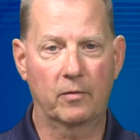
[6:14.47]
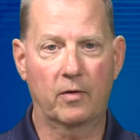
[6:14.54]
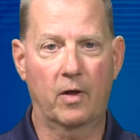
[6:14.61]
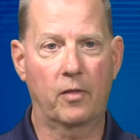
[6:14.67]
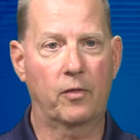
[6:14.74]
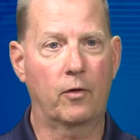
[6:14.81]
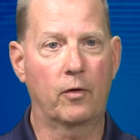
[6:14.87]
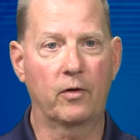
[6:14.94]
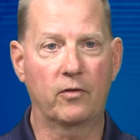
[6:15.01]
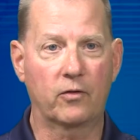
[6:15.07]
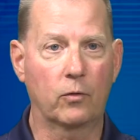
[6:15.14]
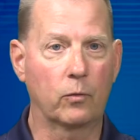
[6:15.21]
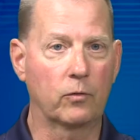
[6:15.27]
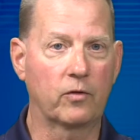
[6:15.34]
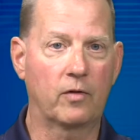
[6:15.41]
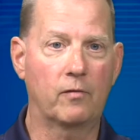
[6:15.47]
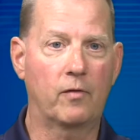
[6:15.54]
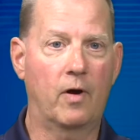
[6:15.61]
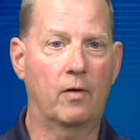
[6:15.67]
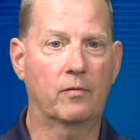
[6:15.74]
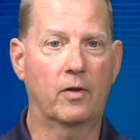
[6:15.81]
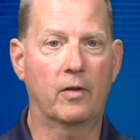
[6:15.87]
We've got 30 schools
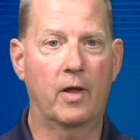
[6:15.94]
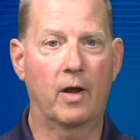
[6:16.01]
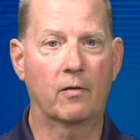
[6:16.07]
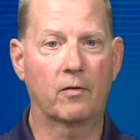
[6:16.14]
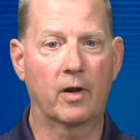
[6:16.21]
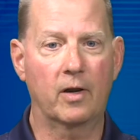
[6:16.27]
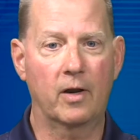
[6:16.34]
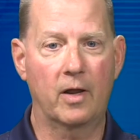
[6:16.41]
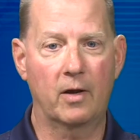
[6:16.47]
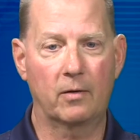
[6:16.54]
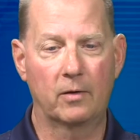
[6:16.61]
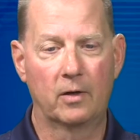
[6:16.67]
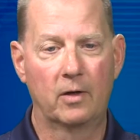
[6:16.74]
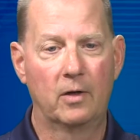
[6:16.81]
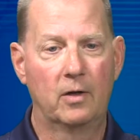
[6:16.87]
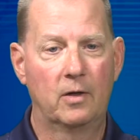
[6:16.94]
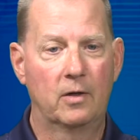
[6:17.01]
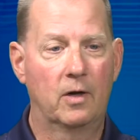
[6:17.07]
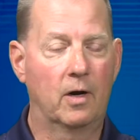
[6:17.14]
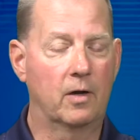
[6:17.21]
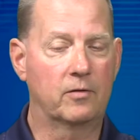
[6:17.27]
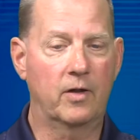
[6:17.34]
involved in that right now,
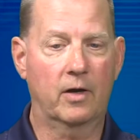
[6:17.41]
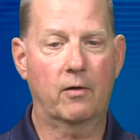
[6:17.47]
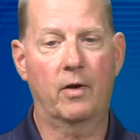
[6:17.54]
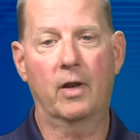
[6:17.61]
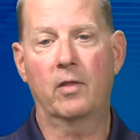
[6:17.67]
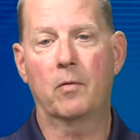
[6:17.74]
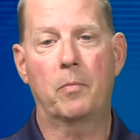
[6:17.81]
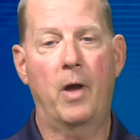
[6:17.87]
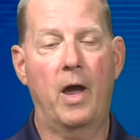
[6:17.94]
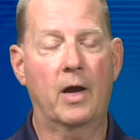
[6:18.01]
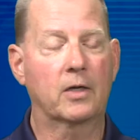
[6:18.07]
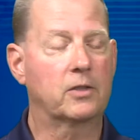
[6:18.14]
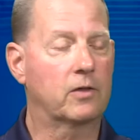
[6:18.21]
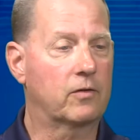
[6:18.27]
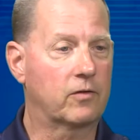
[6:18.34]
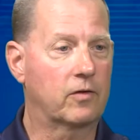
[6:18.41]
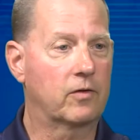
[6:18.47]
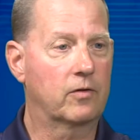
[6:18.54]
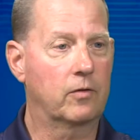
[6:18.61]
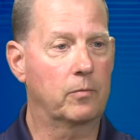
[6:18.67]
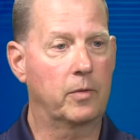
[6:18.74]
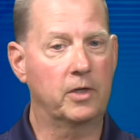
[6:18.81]
decorating the packages
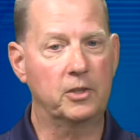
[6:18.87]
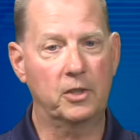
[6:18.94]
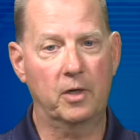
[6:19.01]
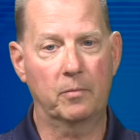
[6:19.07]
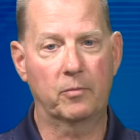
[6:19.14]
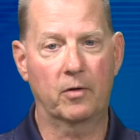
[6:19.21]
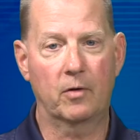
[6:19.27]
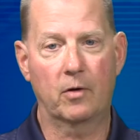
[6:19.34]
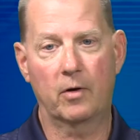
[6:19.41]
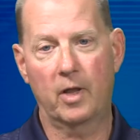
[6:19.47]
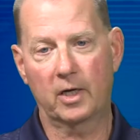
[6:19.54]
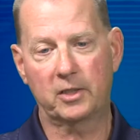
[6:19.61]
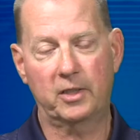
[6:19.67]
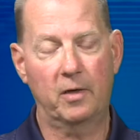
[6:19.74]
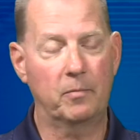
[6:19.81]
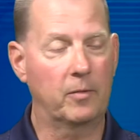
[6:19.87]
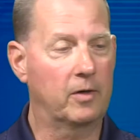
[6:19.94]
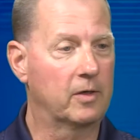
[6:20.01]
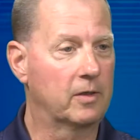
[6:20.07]
to be shipped in our next shipment.